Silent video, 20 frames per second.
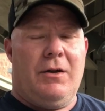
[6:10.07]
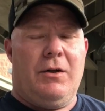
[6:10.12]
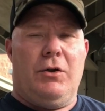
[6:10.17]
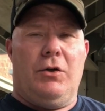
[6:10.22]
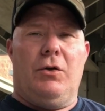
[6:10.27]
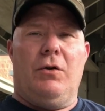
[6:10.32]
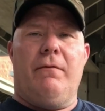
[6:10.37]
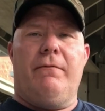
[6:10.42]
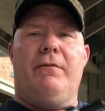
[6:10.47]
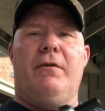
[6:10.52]

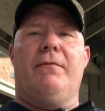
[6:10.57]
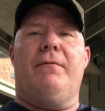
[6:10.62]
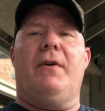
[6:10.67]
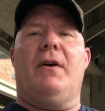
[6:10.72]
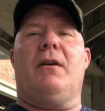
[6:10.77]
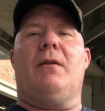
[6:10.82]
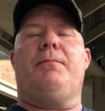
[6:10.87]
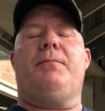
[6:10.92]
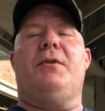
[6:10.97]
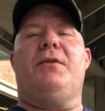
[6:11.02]
You've
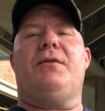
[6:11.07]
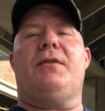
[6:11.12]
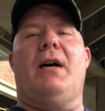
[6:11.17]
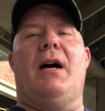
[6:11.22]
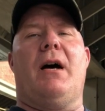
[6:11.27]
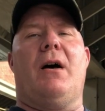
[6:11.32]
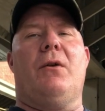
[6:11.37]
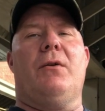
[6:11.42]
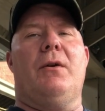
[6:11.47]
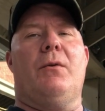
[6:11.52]
developed a
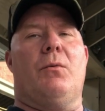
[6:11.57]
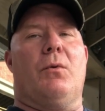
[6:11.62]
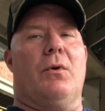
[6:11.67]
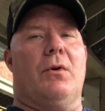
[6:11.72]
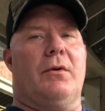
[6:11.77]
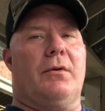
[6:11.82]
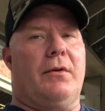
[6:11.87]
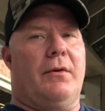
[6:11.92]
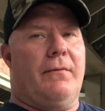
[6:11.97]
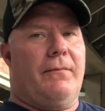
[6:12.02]
style that
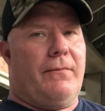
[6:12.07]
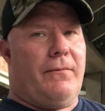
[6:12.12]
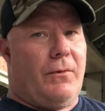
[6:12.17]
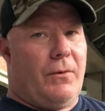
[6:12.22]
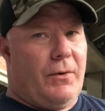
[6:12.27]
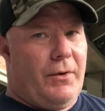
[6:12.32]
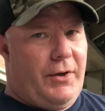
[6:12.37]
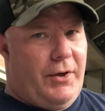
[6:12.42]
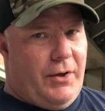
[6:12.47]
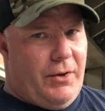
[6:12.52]
worked
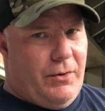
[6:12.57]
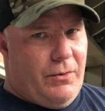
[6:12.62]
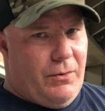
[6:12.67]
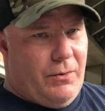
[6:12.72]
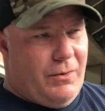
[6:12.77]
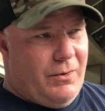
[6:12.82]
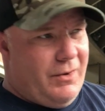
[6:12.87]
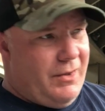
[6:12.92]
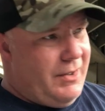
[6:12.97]
for you.